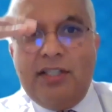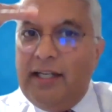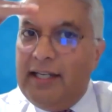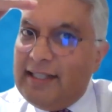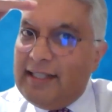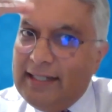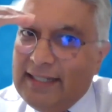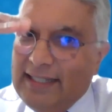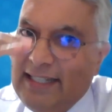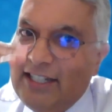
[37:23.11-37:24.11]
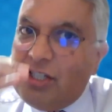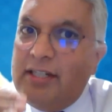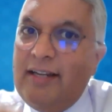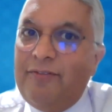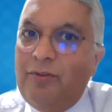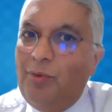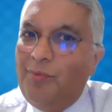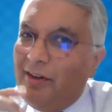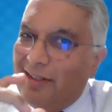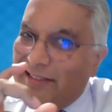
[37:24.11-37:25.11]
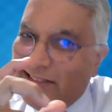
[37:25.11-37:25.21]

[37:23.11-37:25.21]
is that at each level, there are